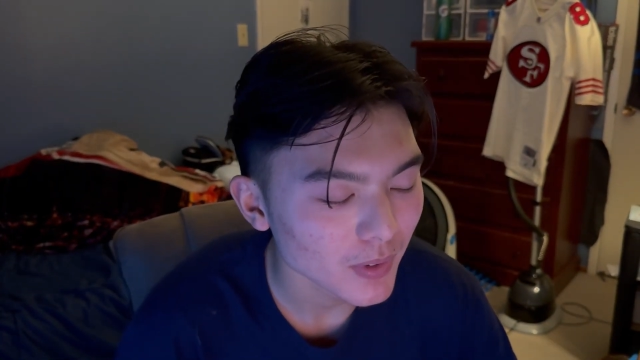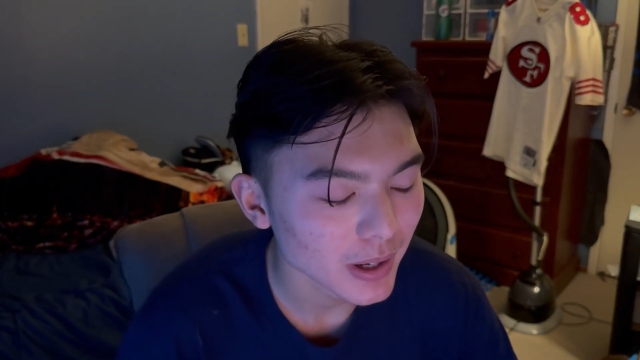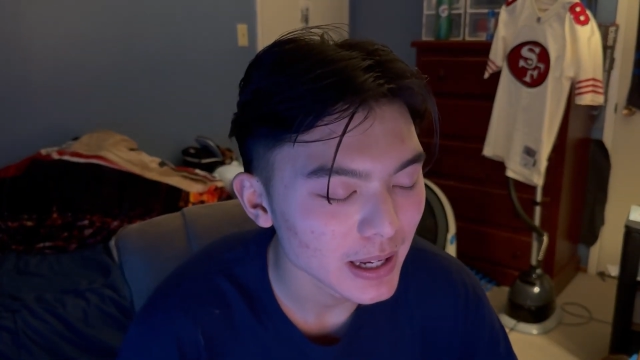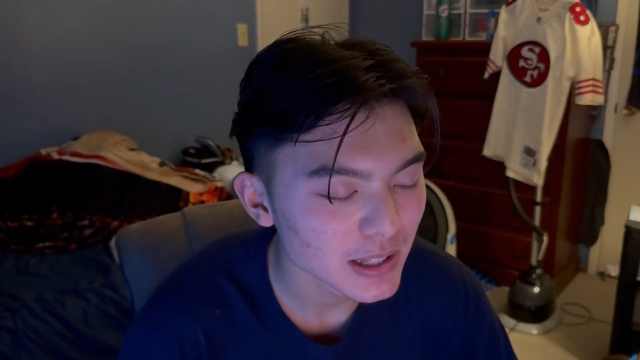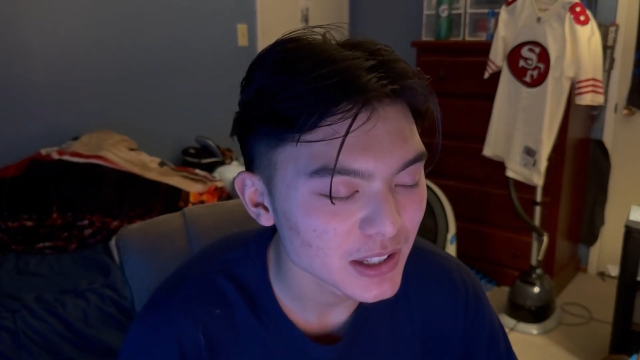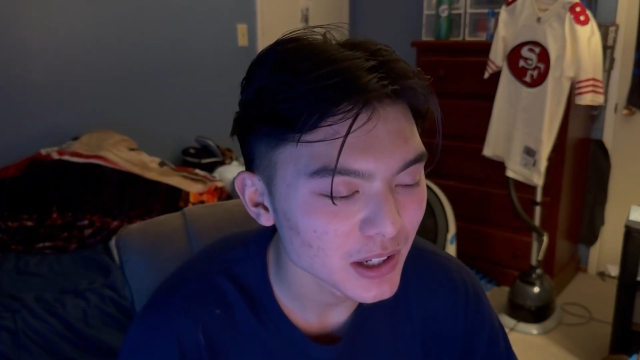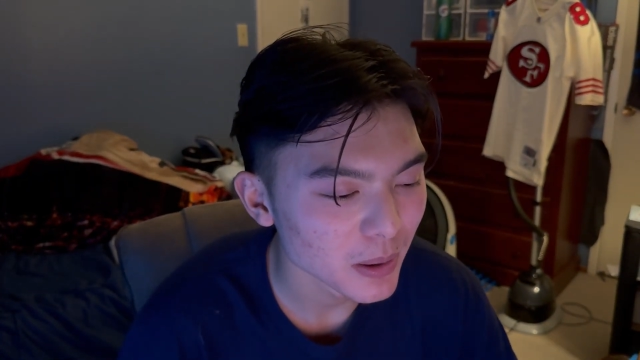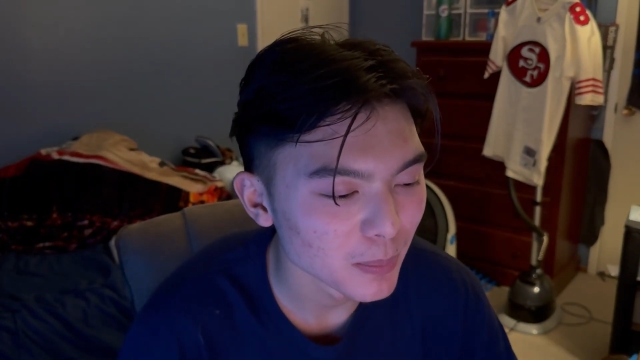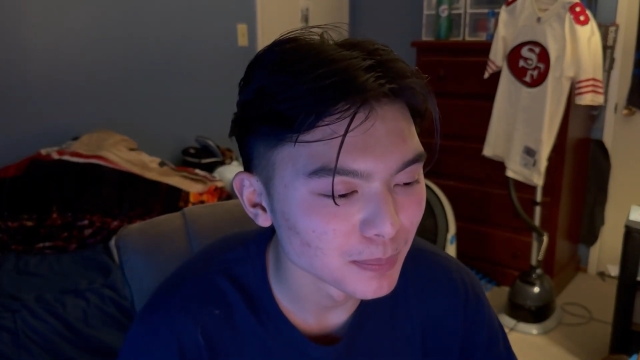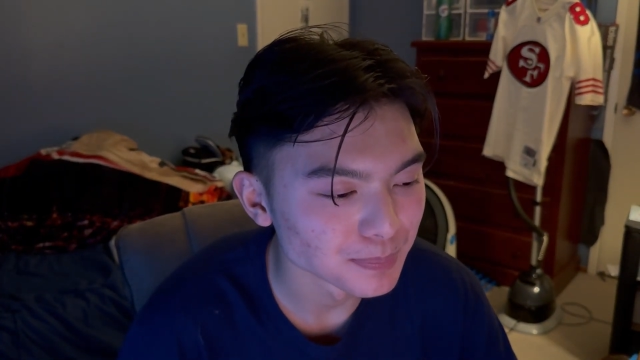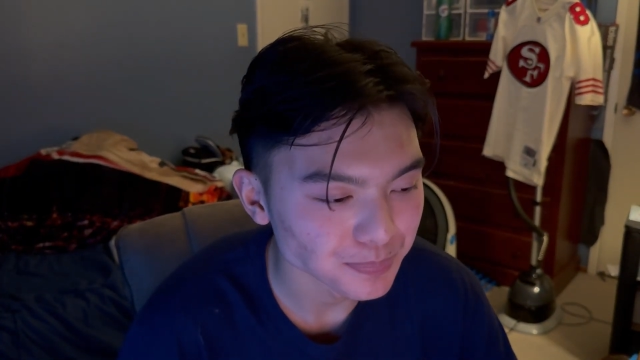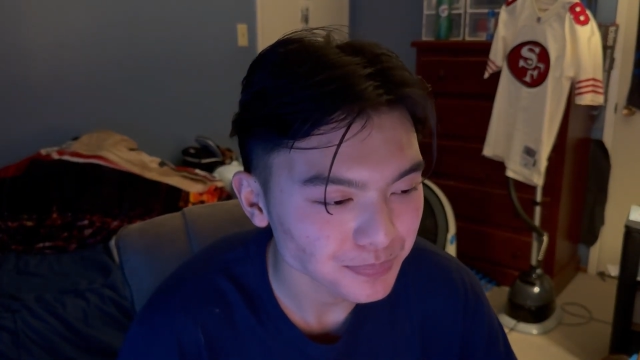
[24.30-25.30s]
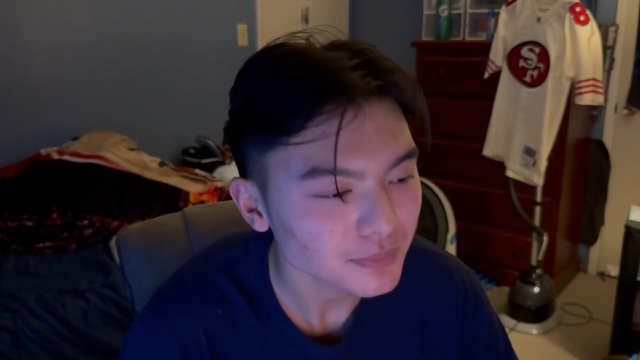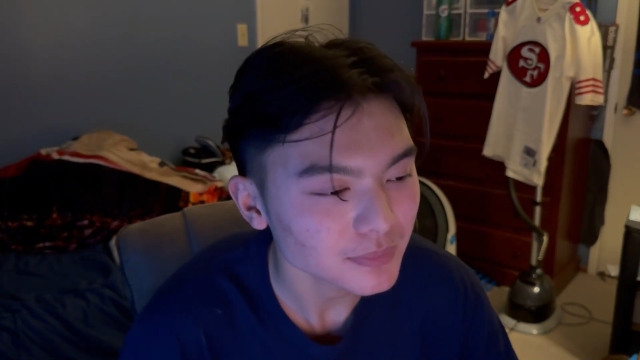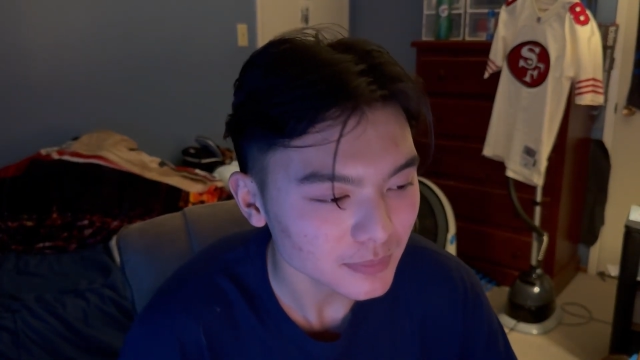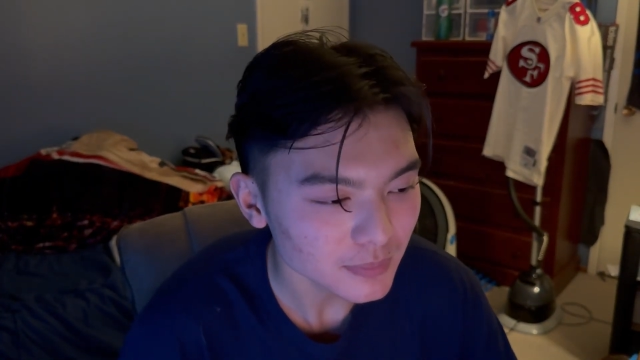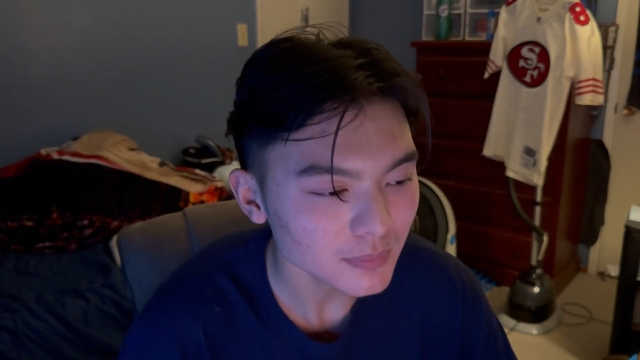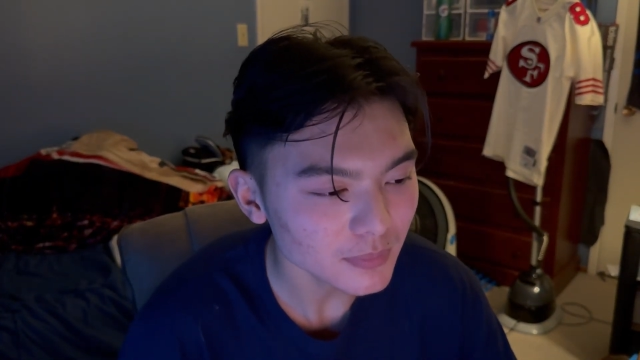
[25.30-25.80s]
it's, um,
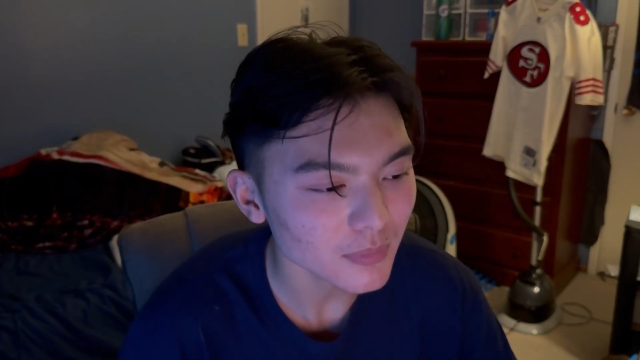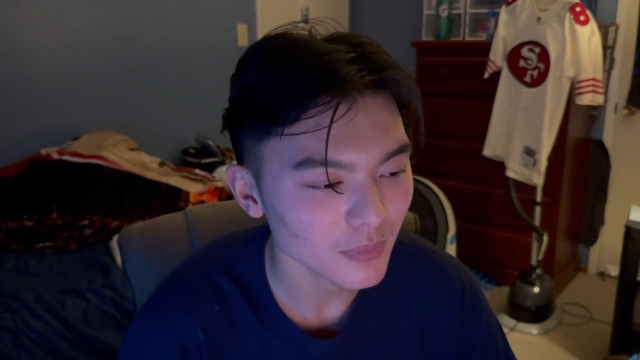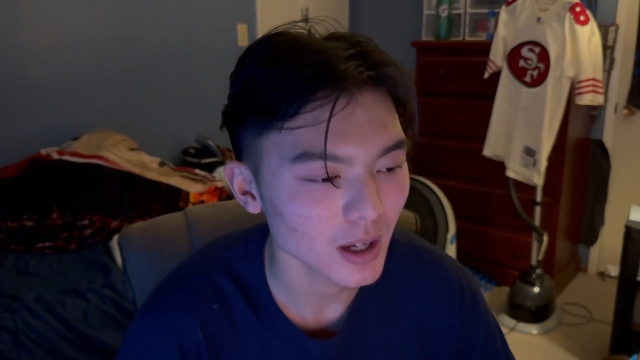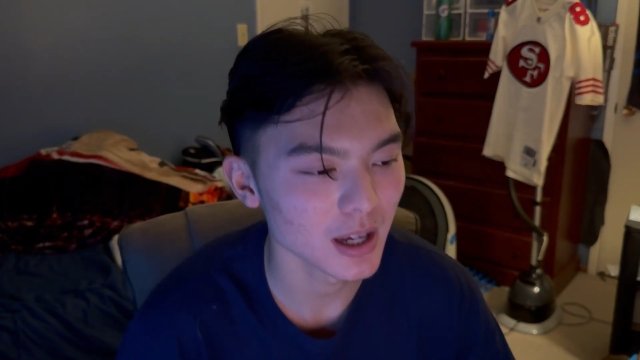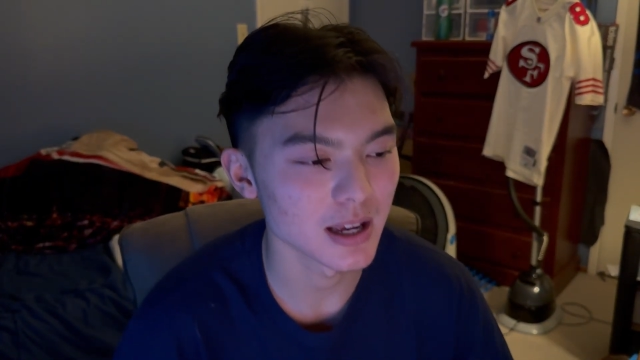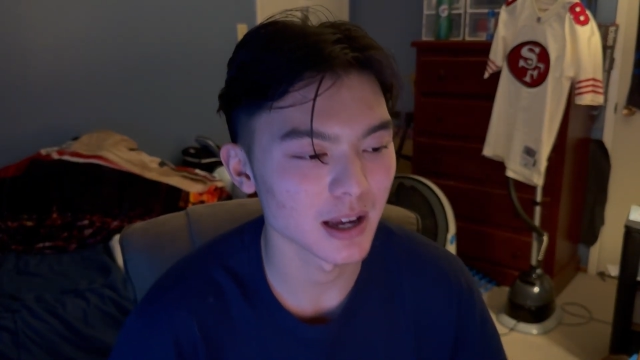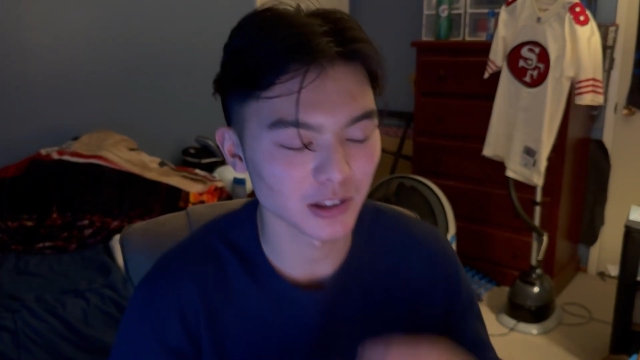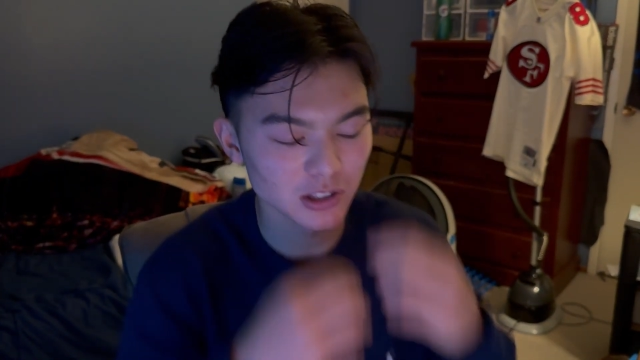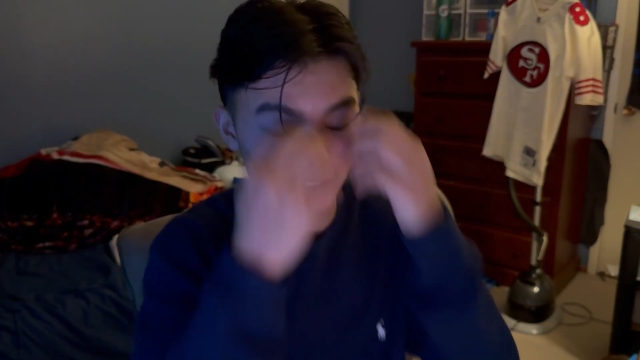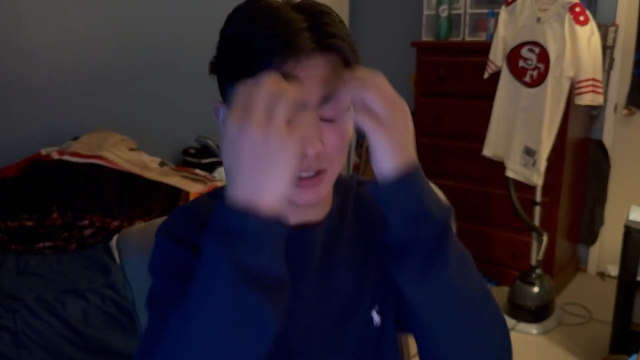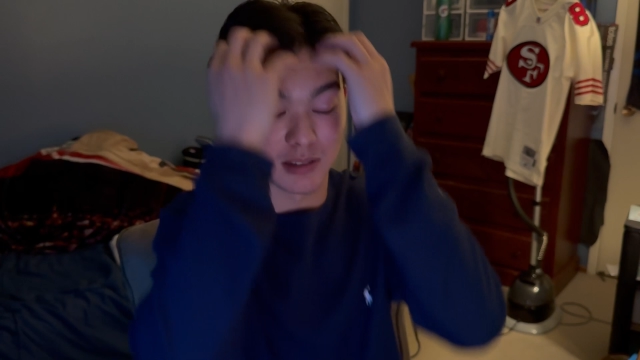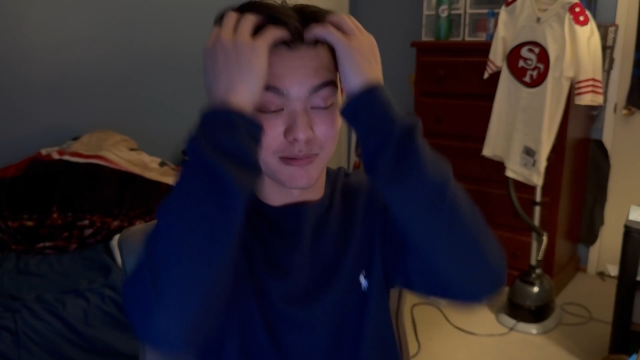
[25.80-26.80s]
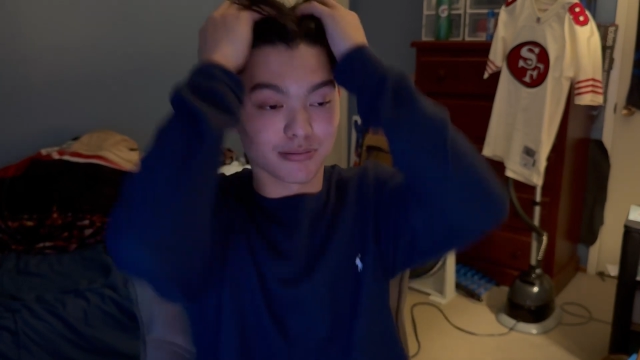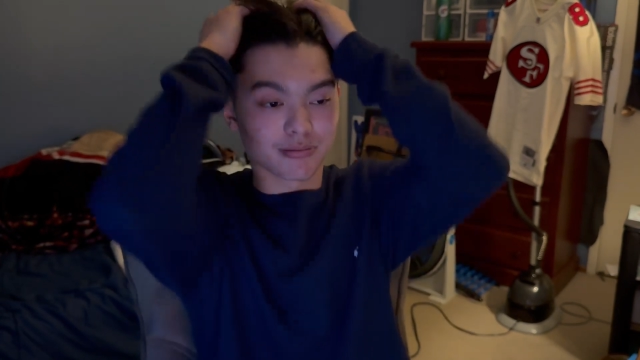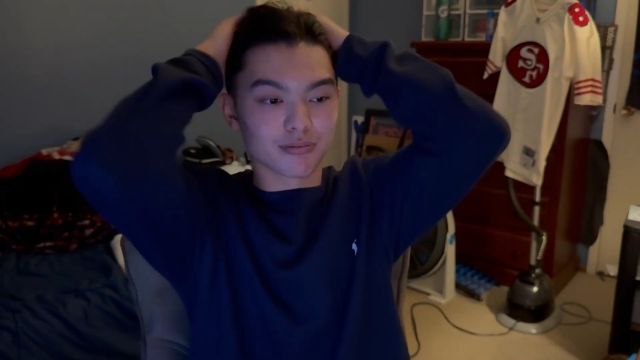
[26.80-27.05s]
yeah, it's,